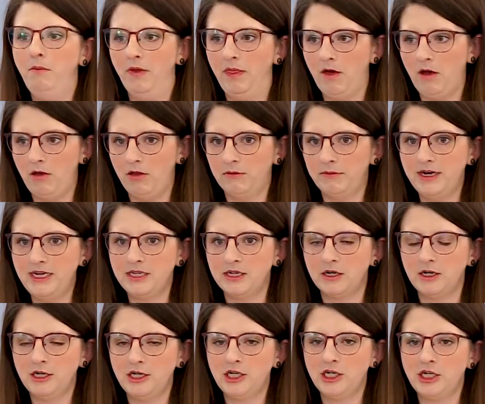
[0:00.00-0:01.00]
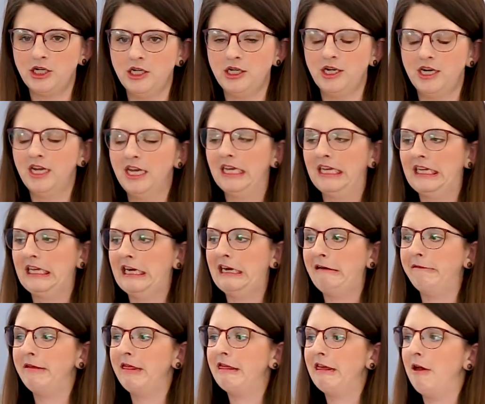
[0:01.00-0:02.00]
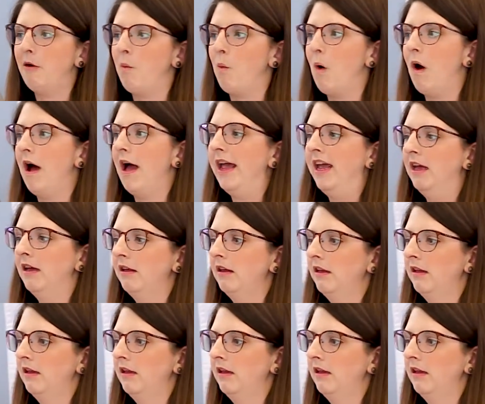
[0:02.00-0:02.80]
with all the research. Can anyone think why?